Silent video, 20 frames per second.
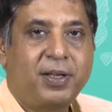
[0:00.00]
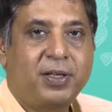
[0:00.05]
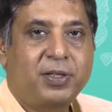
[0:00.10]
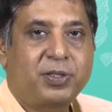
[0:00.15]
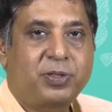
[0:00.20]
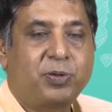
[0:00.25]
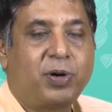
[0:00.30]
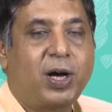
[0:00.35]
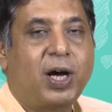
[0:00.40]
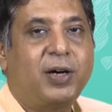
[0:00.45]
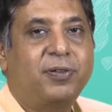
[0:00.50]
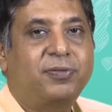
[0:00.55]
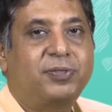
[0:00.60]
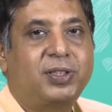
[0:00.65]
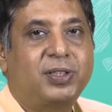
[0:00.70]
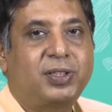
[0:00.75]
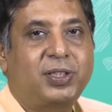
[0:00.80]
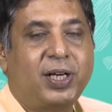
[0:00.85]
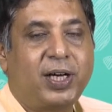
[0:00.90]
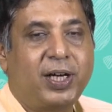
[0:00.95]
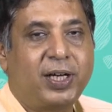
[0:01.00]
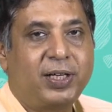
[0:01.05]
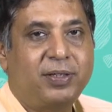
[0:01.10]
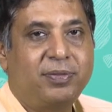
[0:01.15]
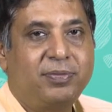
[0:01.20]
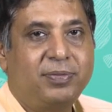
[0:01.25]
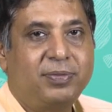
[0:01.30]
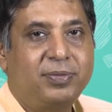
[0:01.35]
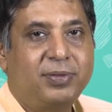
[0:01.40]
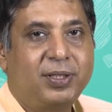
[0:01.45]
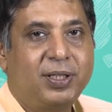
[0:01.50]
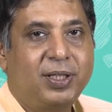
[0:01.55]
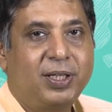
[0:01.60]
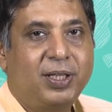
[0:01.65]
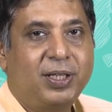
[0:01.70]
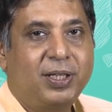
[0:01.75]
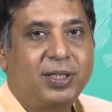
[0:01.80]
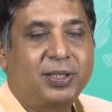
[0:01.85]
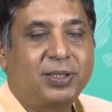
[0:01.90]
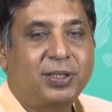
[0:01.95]
So, half the time
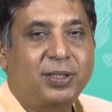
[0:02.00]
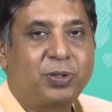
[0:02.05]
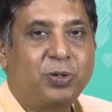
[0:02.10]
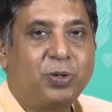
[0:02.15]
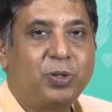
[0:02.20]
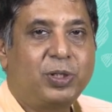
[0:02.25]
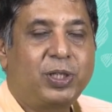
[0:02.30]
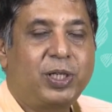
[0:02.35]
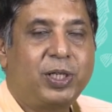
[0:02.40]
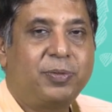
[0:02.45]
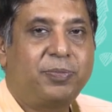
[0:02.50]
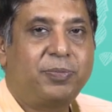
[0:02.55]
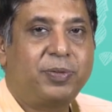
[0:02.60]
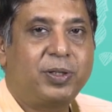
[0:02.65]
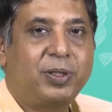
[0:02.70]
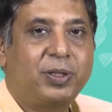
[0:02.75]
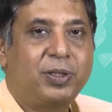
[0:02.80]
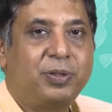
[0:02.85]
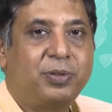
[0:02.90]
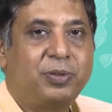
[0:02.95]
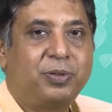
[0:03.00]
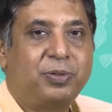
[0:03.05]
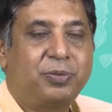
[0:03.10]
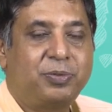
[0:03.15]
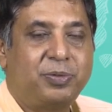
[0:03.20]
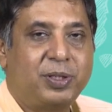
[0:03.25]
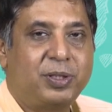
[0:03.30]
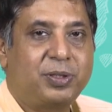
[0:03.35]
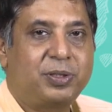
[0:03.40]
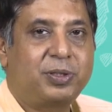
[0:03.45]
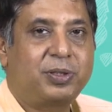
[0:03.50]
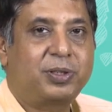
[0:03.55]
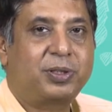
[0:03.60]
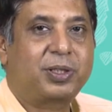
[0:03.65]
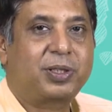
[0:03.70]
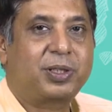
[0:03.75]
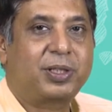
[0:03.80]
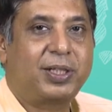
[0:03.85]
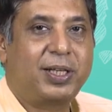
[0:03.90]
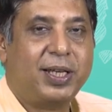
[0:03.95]
the goalkeeper will
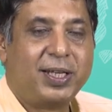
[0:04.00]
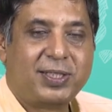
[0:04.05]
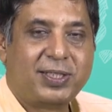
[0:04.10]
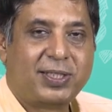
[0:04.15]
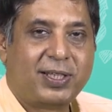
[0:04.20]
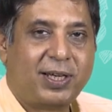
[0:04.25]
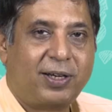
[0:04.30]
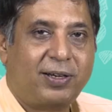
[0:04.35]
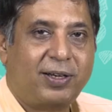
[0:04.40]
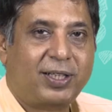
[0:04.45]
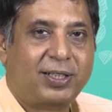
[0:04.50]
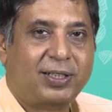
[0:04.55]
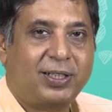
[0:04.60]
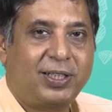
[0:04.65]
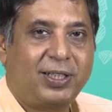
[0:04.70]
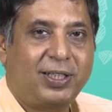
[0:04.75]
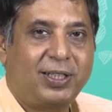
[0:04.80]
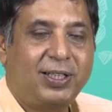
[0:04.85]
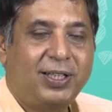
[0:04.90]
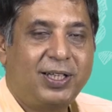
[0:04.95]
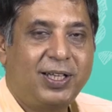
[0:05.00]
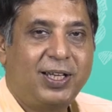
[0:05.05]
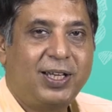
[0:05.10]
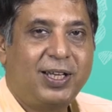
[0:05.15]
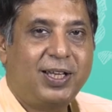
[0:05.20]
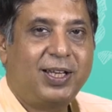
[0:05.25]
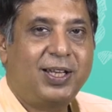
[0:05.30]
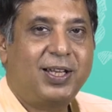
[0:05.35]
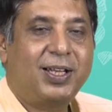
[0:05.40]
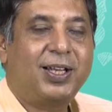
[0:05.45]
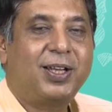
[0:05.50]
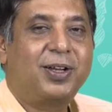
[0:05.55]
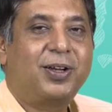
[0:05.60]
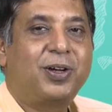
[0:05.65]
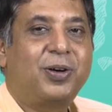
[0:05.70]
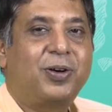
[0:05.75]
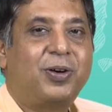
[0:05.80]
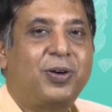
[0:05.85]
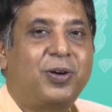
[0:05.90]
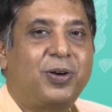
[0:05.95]
guess correctly
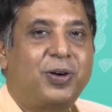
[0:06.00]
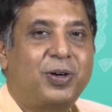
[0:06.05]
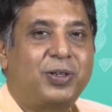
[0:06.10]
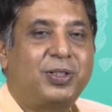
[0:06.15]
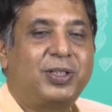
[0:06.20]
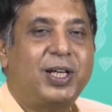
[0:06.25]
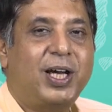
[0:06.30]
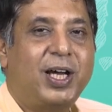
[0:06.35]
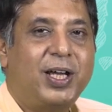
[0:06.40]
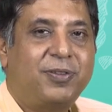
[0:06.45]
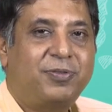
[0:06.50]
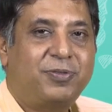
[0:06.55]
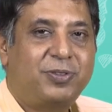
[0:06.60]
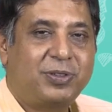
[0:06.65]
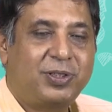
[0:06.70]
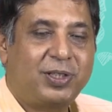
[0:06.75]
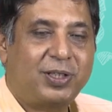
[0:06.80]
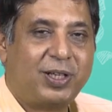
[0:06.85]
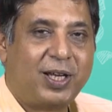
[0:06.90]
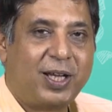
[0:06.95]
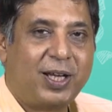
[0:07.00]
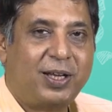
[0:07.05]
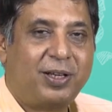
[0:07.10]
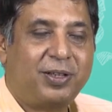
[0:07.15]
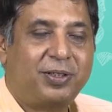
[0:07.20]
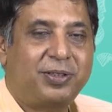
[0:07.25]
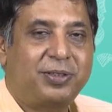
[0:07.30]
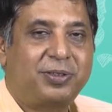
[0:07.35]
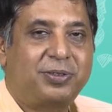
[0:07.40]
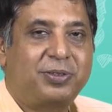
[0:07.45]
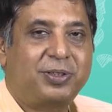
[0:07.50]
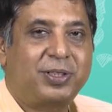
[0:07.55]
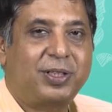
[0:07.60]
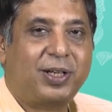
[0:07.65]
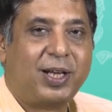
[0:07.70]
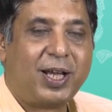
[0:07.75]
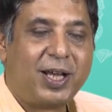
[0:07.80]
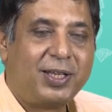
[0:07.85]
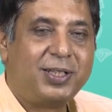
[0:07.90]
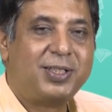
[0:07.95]
or dive to the
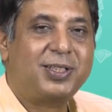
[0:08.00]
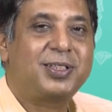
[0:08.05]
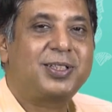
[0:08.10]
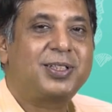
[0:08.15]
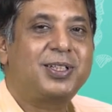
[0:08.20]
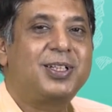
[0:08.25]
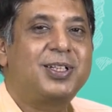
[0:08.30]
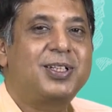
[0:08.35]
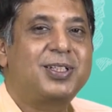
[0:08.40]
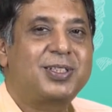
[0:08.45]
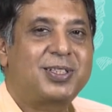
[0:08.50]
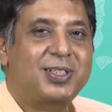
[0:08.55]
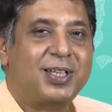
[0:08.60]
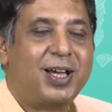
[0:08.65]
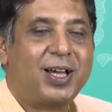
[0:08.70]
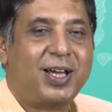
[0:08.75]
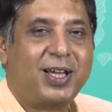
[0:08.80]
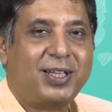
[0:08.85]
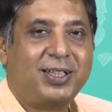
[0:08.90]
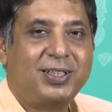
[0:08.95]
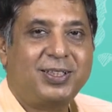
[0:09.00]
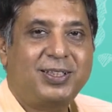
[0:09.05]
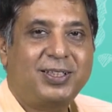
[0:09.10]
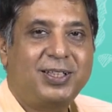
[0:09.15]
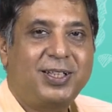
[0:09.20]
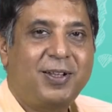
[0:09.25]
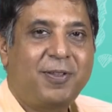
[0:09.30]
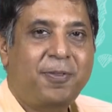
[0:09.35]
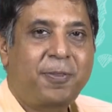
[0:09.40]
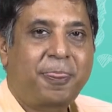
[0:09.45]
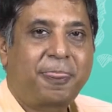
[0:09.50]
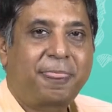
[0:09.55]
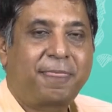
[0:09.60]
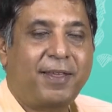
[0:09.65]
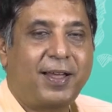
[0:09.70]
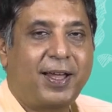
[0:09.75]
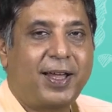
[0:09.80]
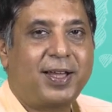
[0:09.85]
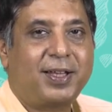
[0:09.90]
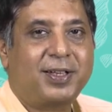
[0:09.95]
right side
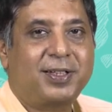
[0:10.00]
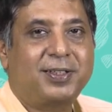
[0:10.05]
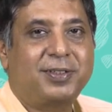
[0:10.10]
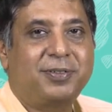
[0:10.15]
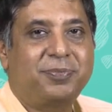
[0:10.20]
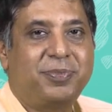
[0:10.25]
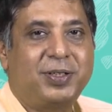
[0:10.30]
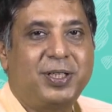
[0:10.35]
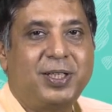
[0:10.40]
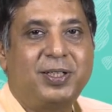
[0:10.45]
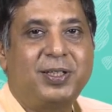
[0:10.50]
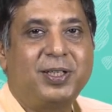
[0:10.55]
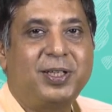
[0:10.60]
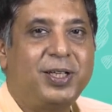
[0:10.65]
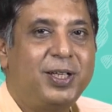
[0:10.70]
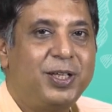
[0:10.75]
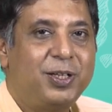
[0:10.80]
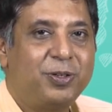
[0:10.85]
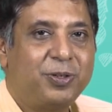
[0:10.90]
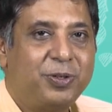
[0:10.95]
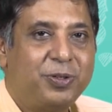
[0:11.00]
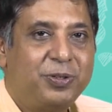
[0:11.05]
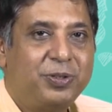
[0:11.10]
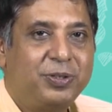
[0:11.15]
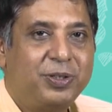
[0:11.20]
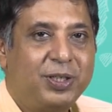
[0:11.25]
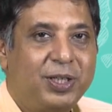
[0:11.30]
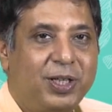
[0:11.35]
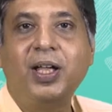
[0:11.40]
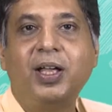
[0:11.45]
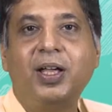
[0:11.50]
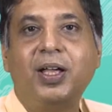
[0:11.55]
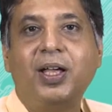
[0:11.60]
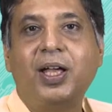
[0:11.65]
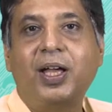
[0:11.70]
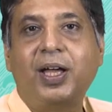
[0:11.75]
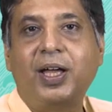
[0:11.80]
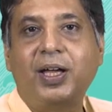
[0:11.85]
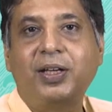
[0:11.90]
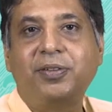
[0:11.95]
and be the hero,
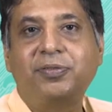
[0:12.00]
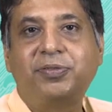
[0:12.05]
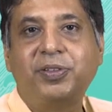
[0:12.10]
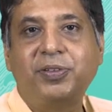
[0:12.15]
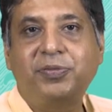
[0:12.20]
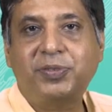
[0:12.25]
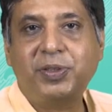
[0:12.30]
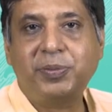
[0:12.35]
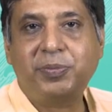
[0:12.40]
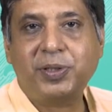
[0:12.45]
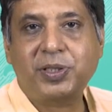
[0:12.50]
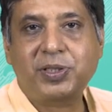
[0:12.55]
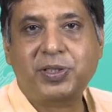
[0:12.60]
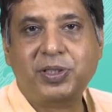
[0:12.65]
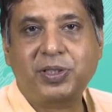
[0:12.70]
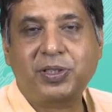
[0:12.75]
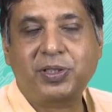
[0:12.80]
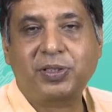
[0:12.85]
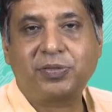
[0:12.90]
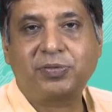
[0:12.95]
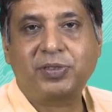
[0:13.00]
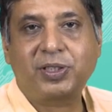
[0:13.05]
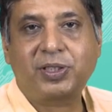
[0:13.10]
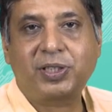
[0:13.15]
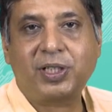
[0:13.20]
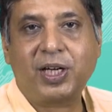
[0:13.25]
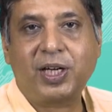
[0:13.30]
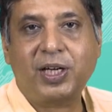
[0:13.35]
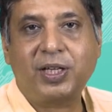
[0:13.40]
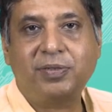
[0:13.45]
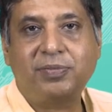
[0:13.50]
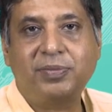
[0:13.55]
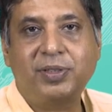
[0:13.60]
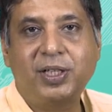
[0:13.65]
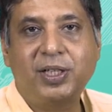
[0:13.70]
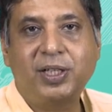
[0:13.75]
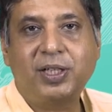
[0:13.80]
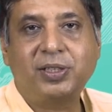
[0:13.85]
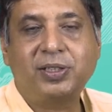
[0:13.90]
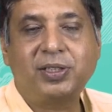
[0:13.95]
and 50% of the time
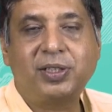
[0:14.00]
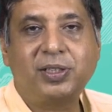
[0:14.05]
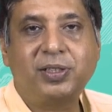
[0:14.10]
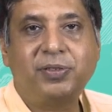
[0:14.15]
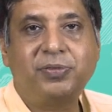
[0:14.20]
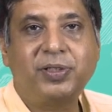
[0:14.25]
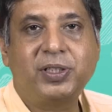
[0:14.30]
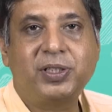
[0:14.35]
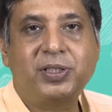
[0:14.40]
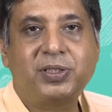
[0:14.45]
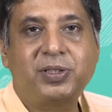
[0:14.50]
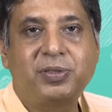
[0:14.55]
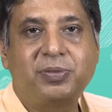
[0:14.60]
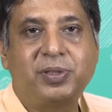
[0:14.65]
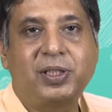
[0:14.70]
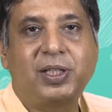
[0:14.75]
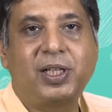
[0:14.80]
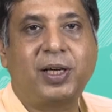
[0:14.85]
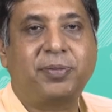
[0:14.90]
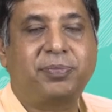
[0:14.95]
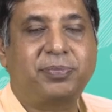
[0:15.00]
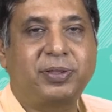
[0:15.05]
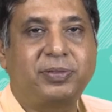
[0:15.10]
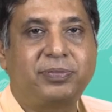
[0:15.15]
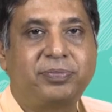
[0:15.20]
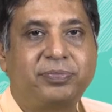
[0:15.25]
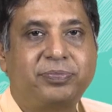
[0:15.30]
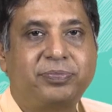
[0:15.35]
the reverse will happen.